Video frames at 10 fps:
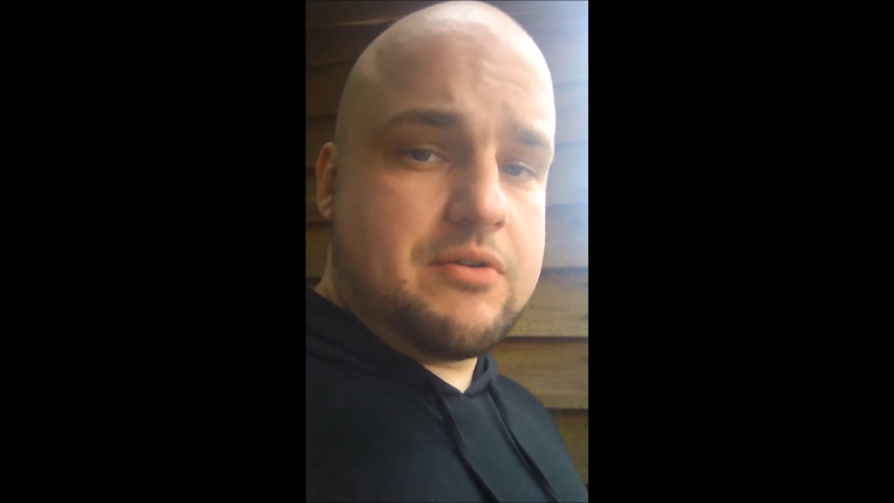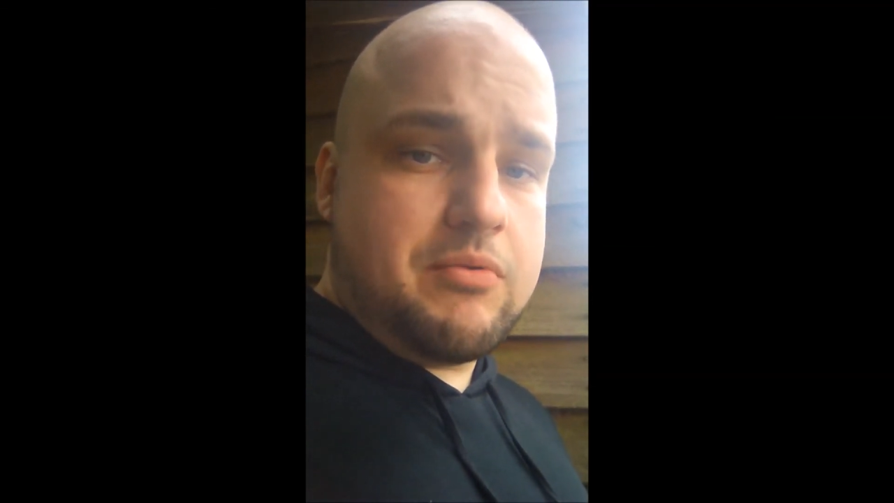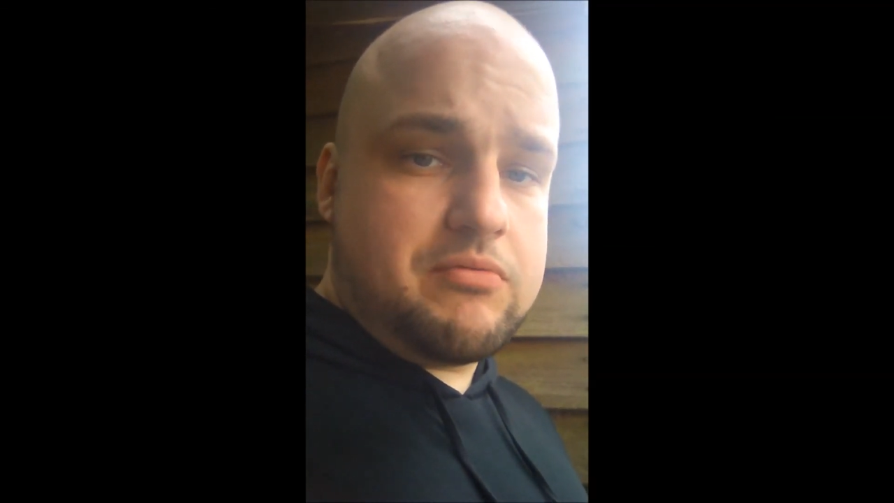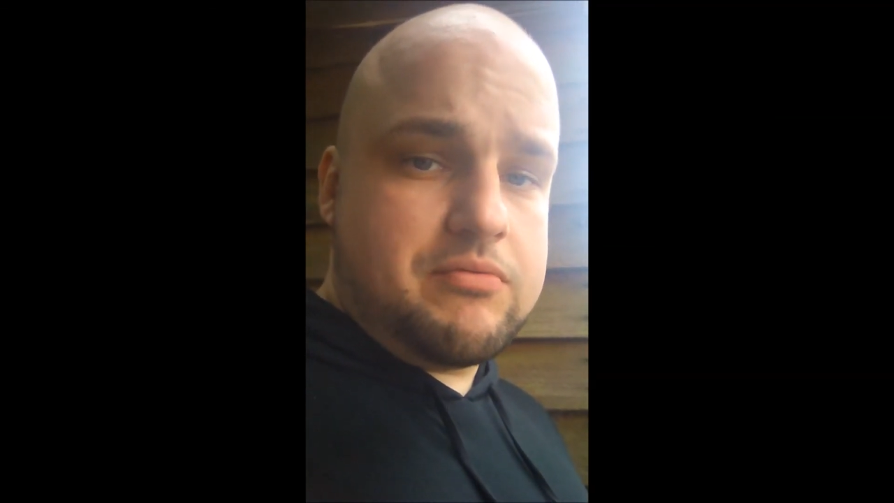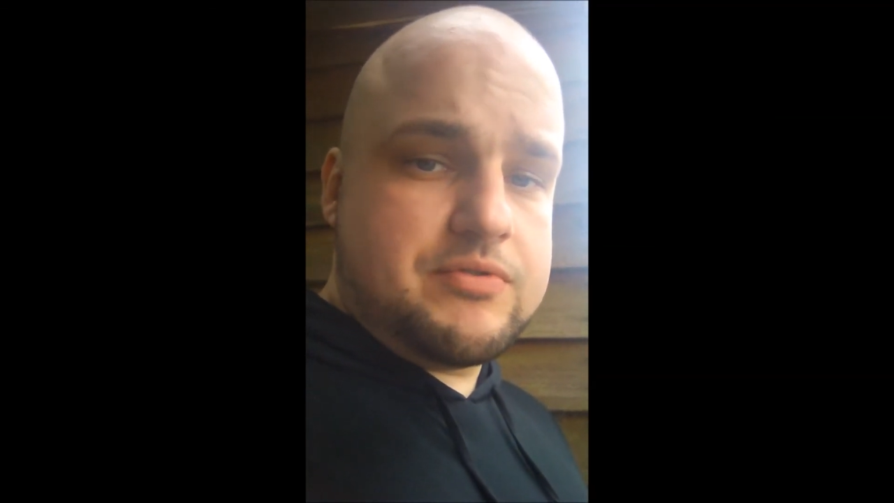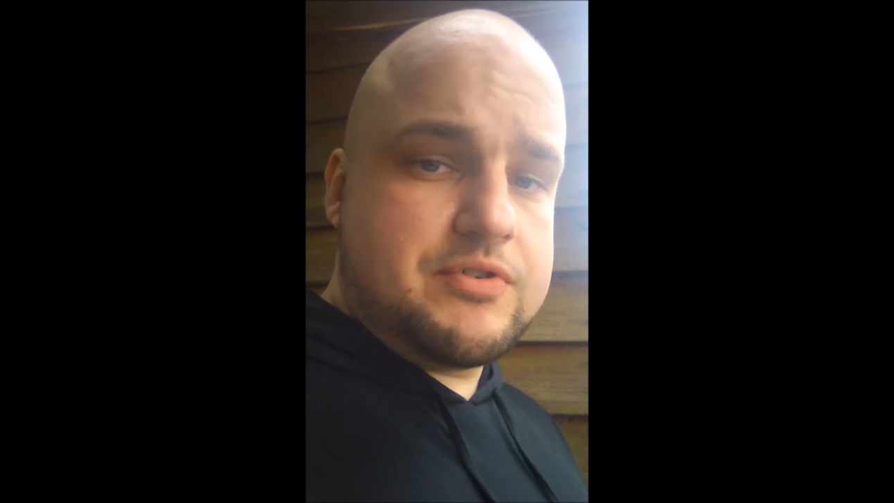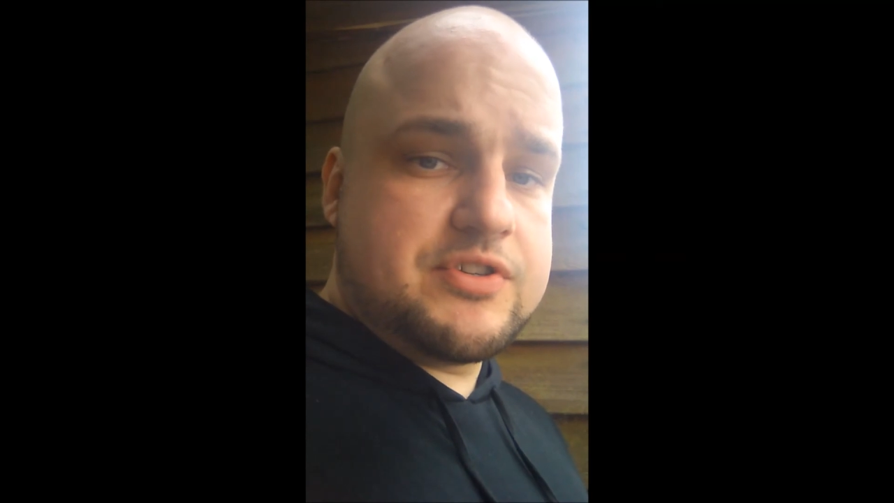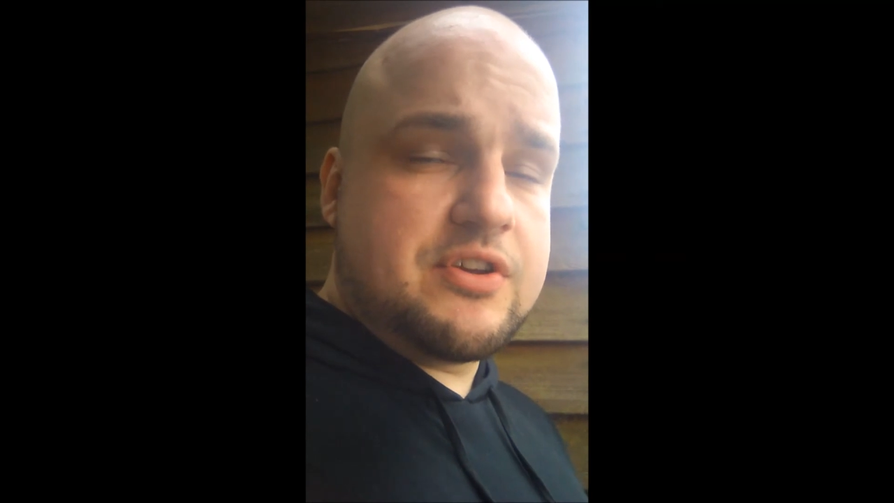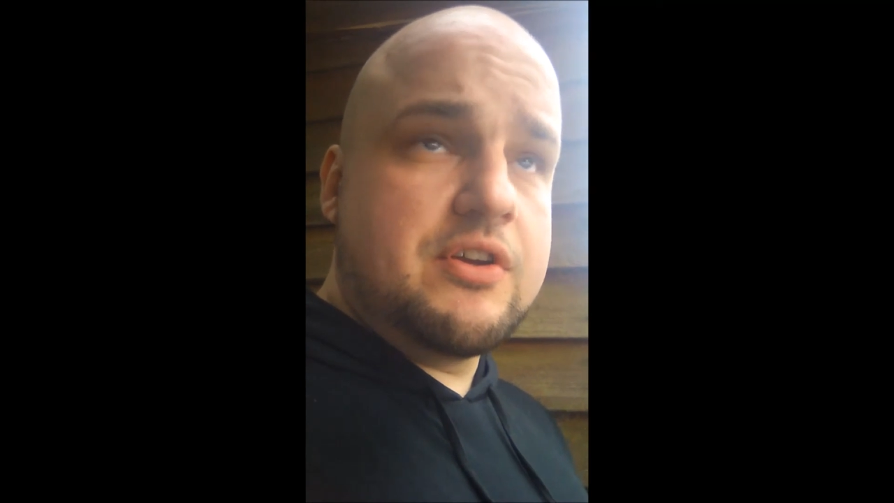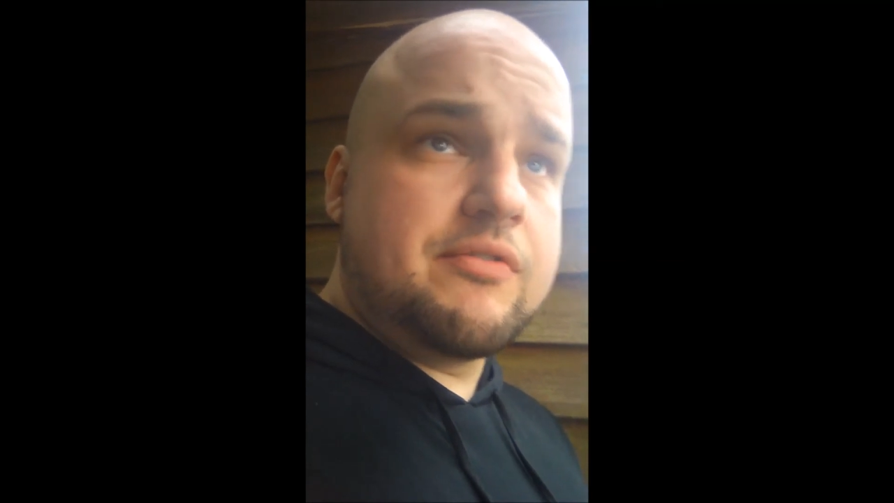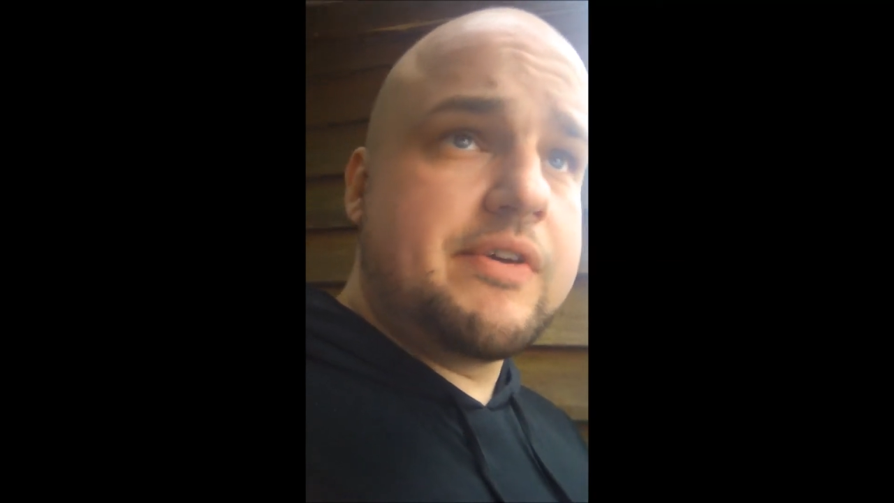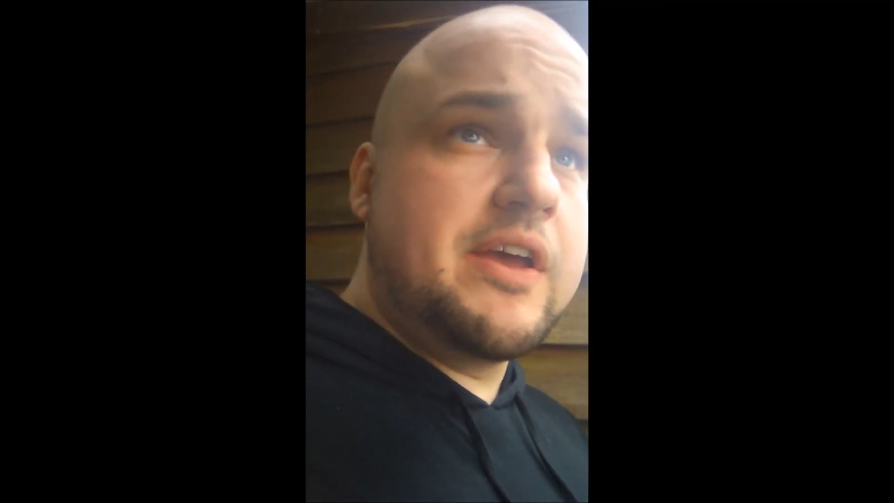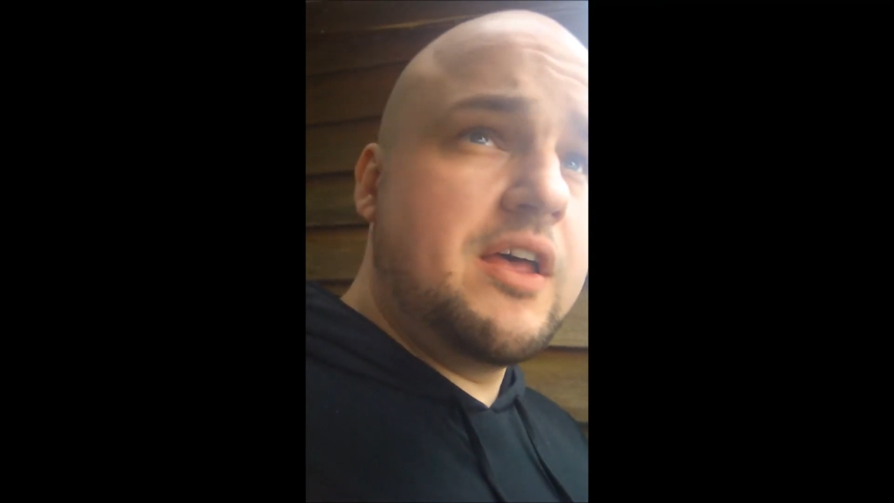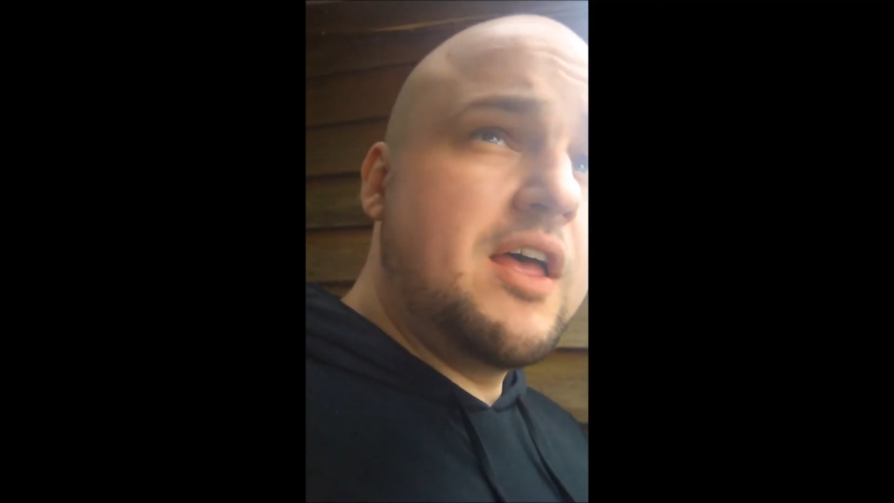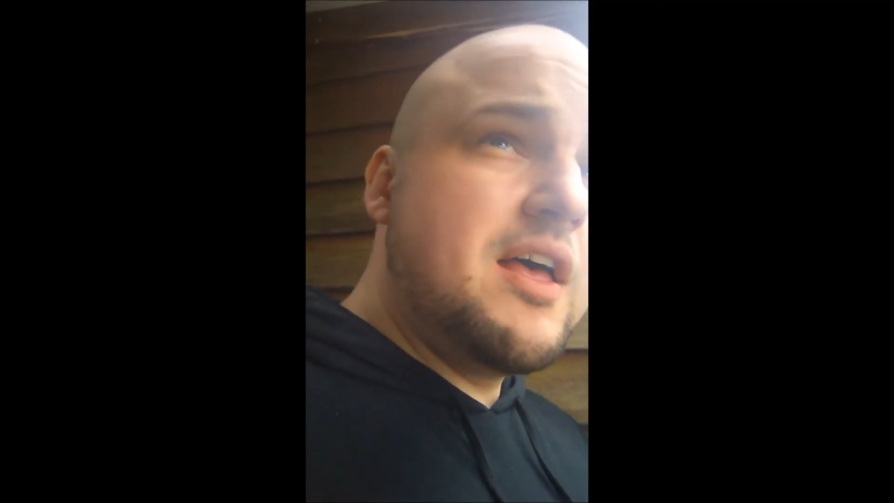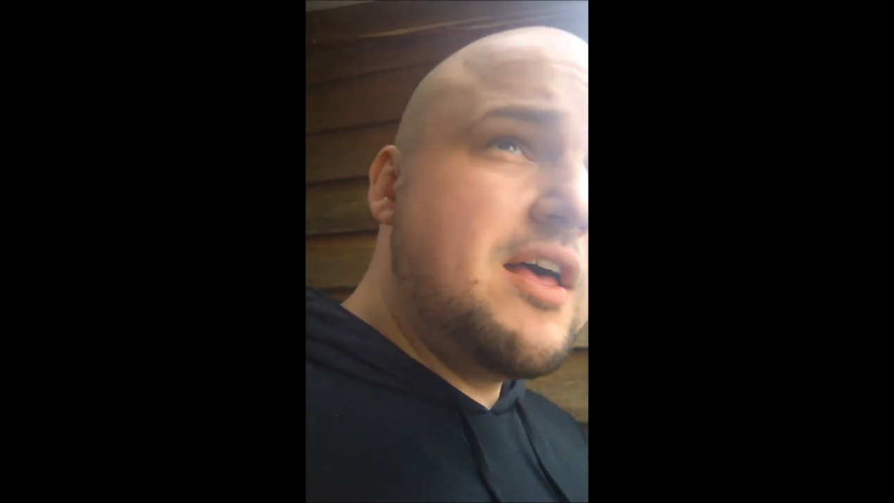I will sign off here,